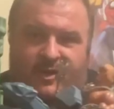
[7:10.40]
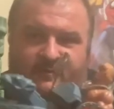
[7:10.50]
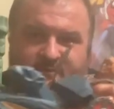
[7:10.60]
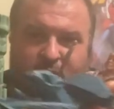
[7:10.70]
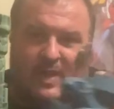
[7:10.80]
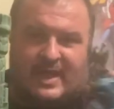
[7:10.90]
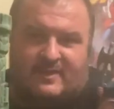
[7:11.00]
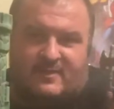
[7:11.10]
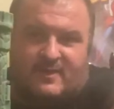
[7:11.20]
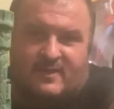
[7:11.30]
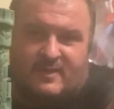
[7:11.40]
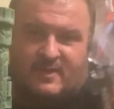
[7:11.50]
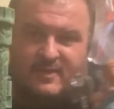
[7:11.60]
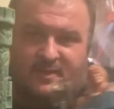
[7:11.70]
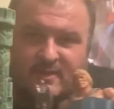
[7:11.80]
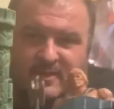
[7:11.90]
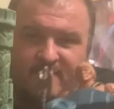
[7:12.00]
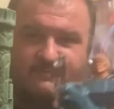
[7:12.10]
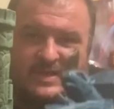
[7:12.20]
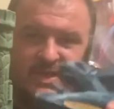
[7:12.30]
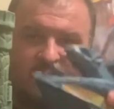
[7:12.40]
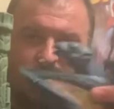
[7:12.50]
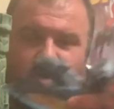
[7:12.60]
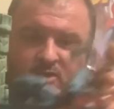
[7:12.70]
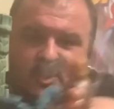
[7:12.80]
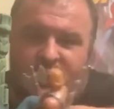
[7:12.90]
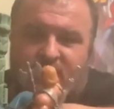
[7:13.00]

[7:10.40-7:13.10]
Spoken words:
flight vehicle,